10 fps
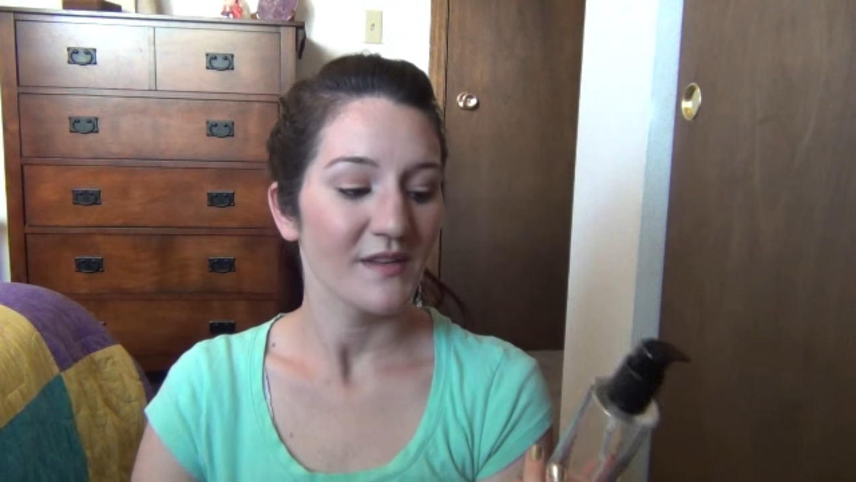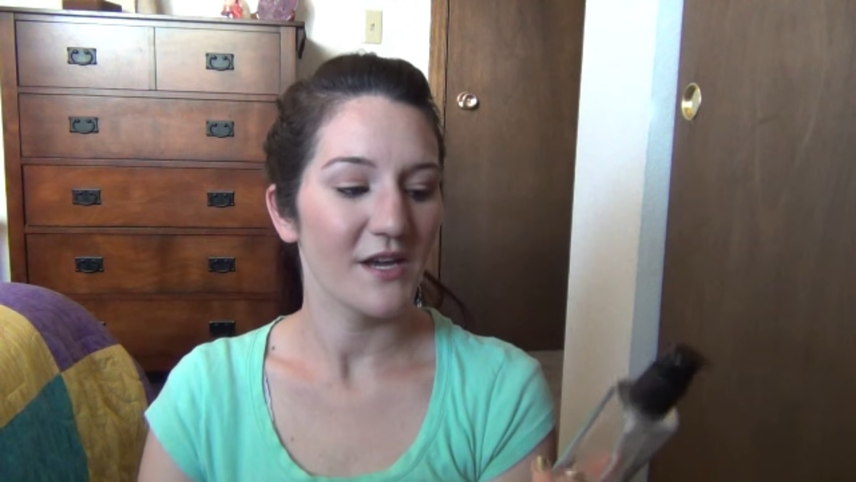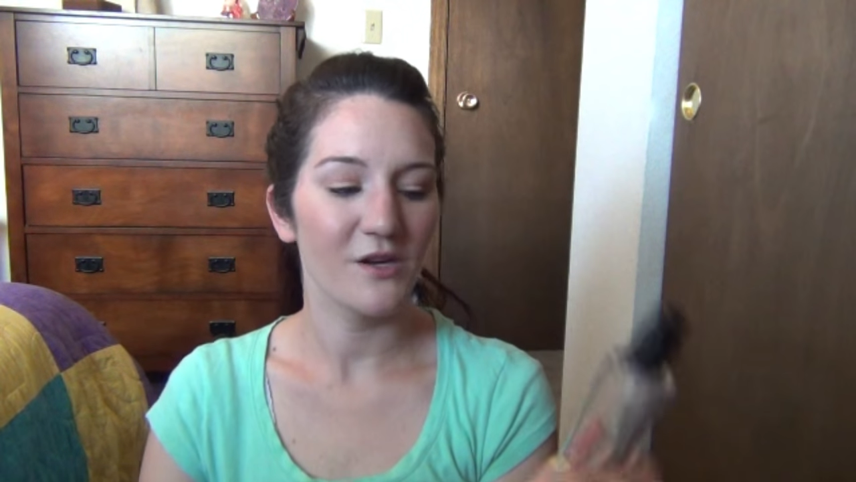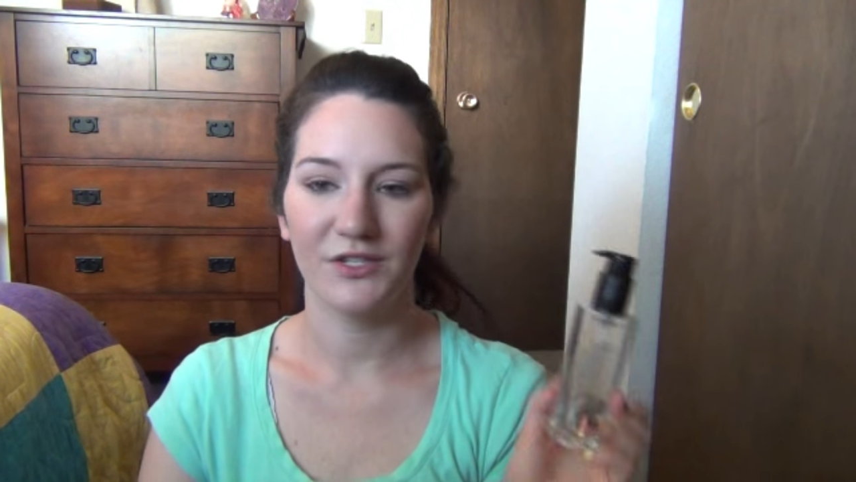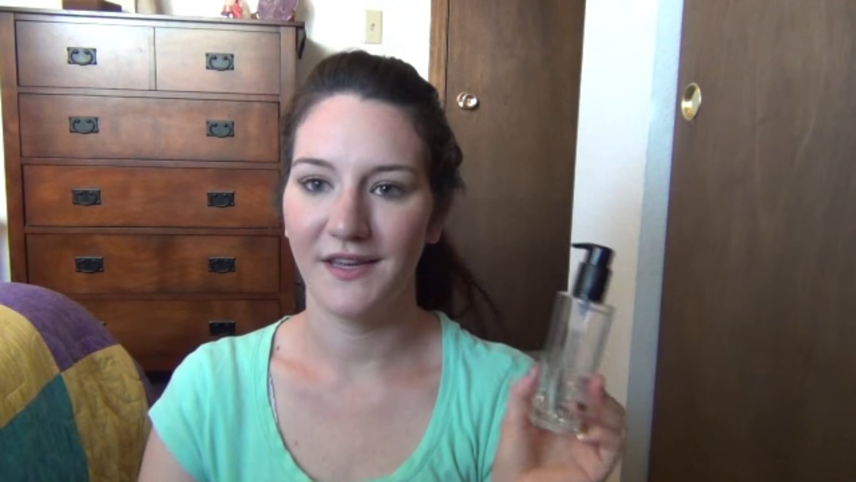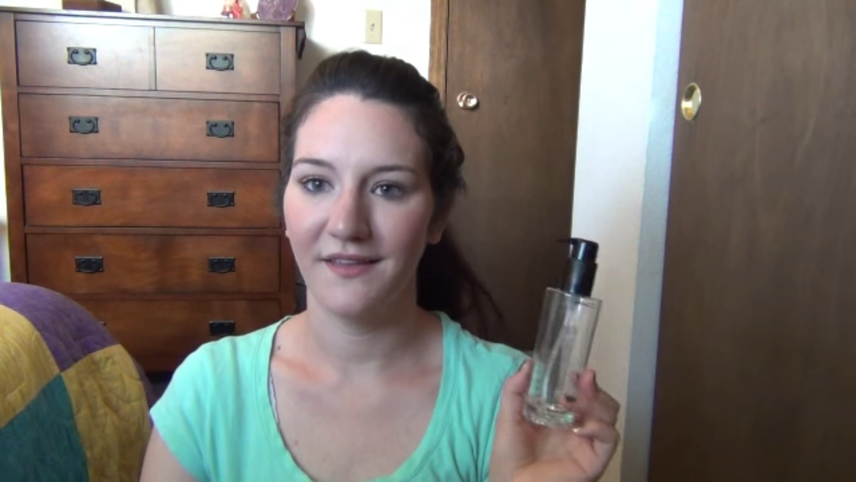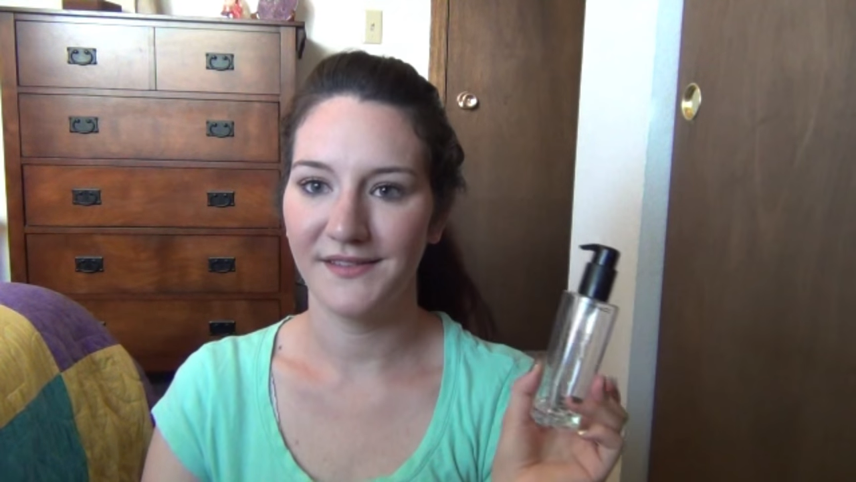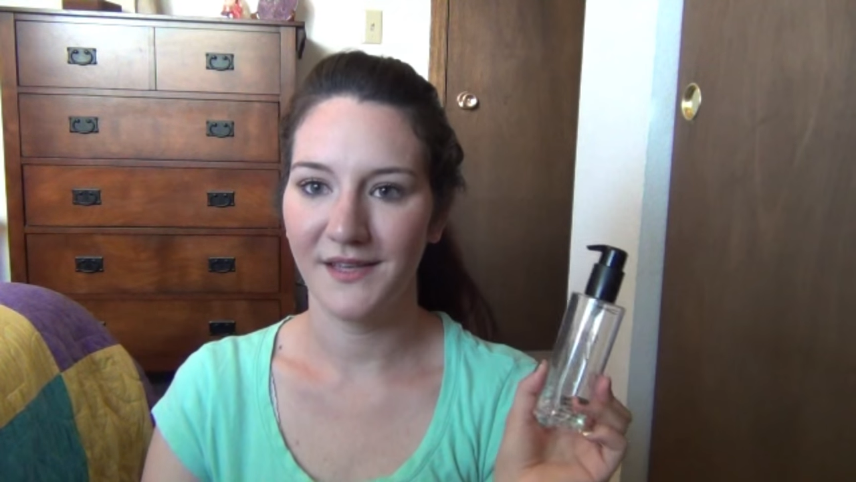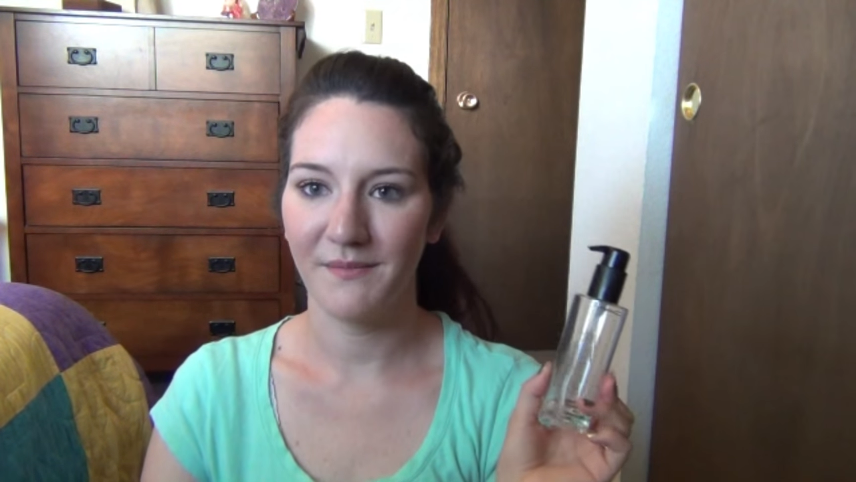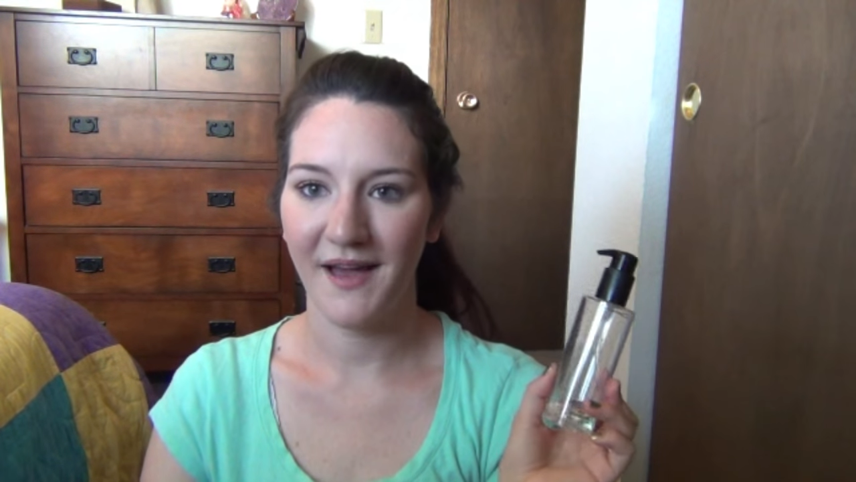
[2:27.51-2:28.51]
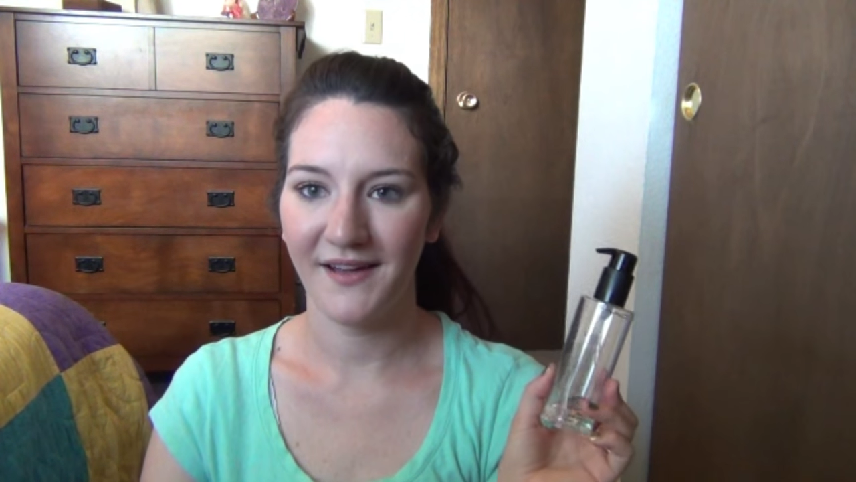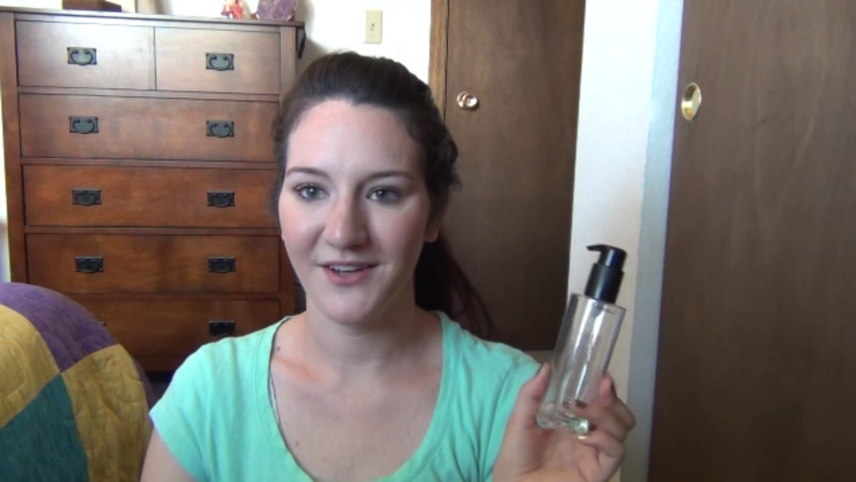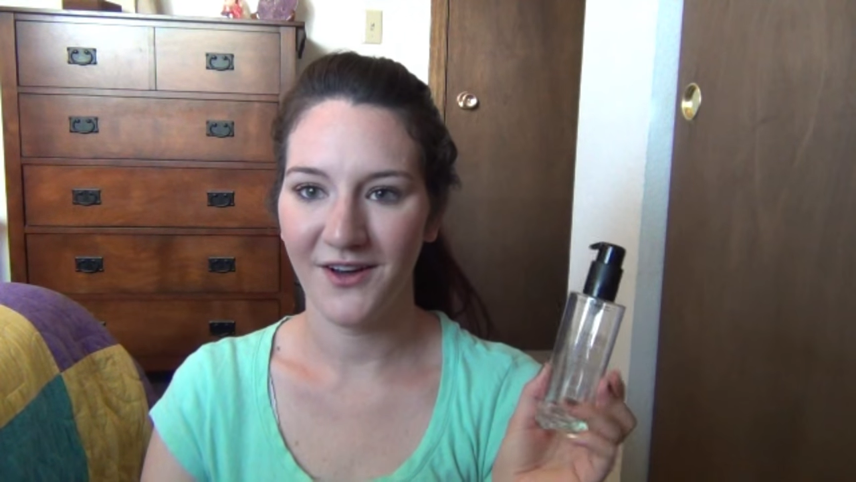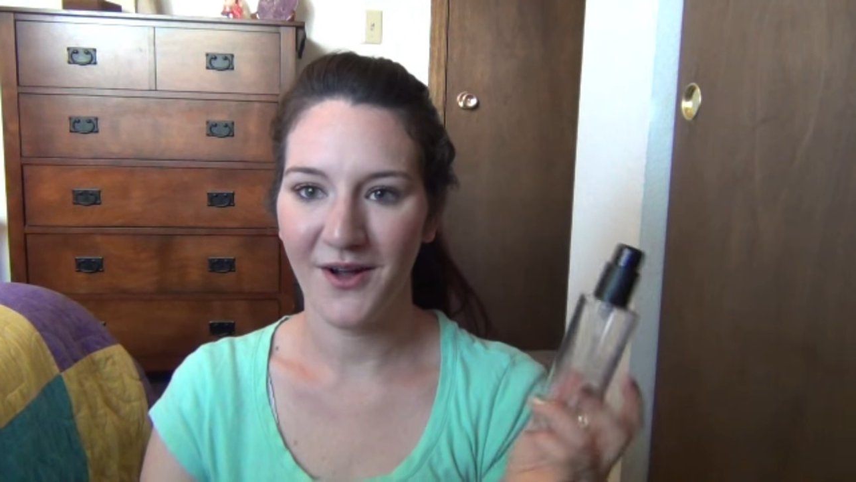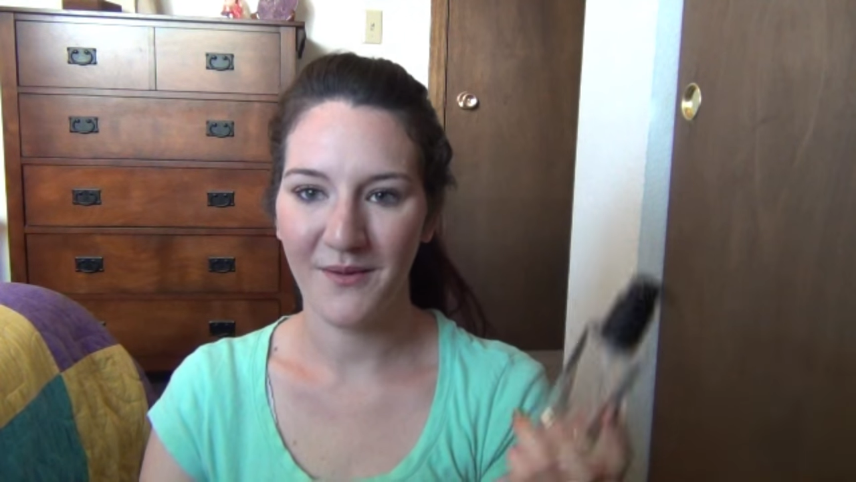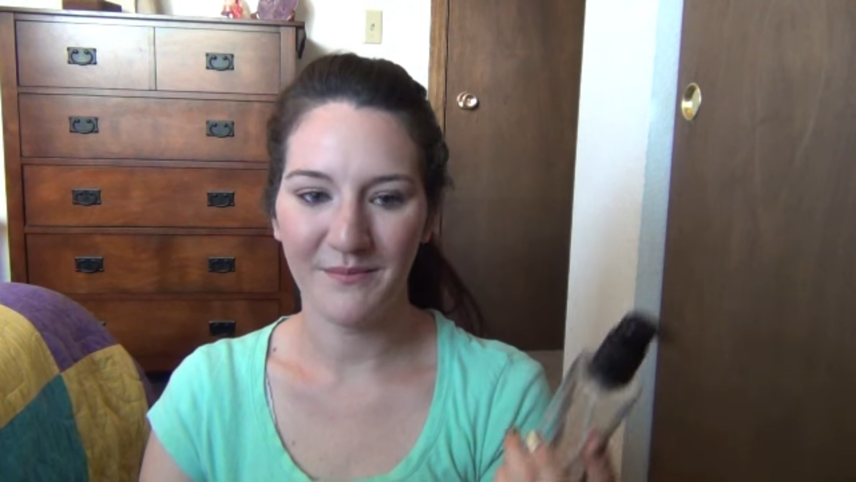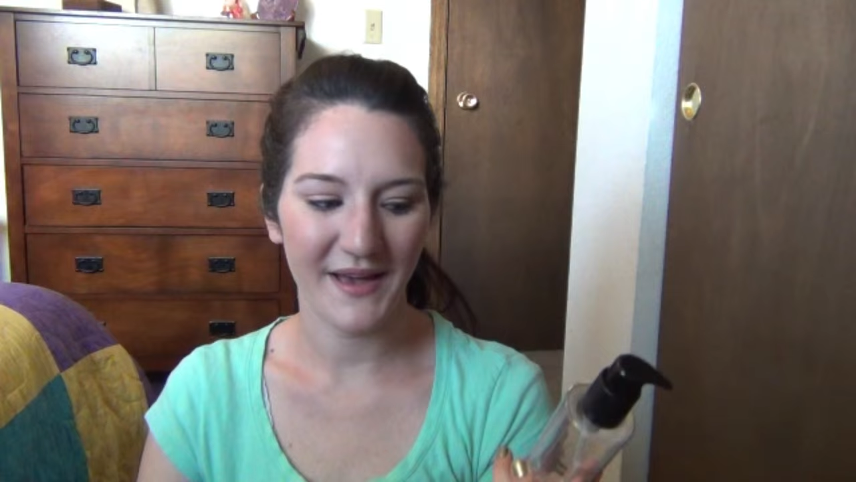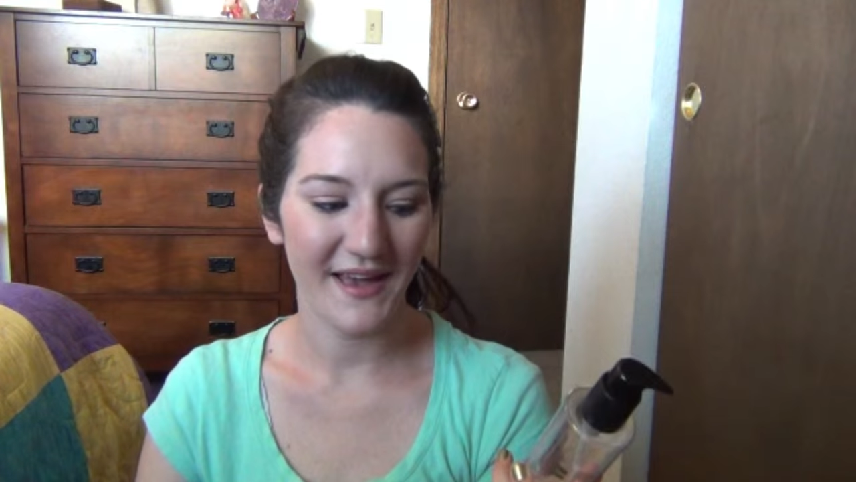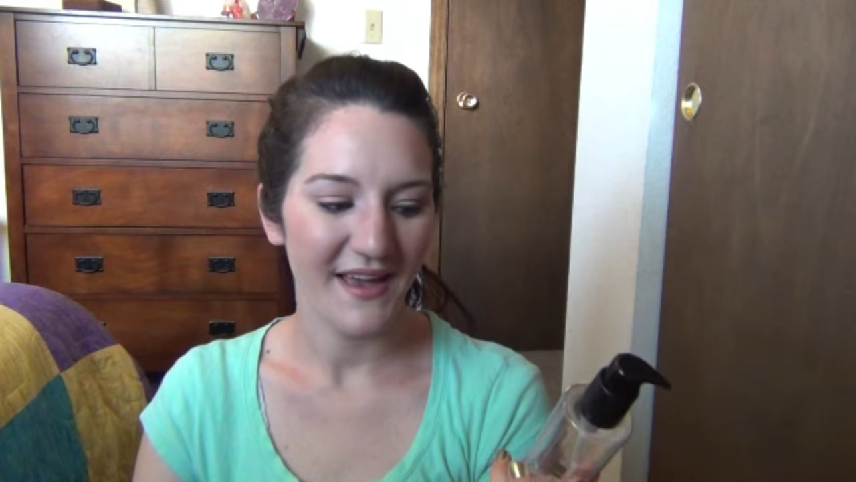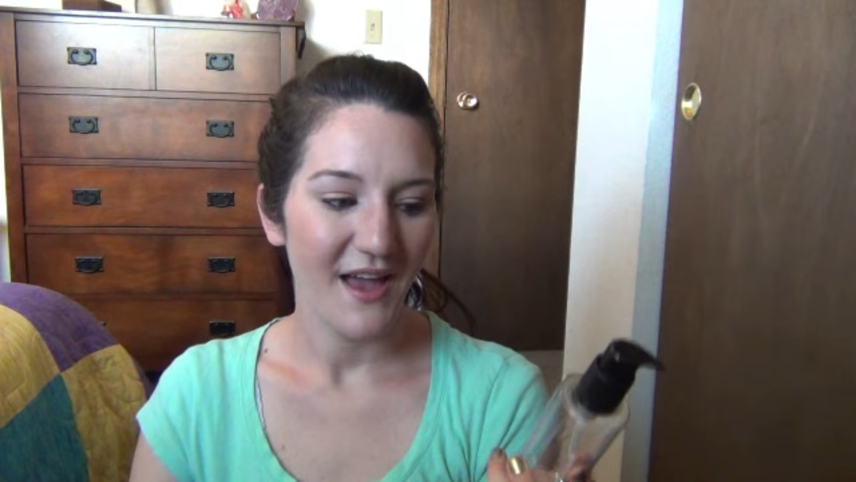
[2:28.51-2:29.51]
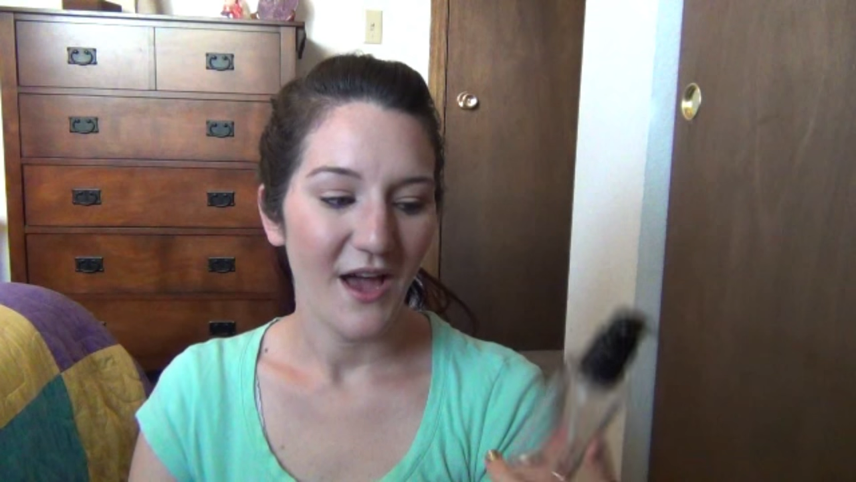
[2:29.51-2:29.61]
I usually get this on mac.com, but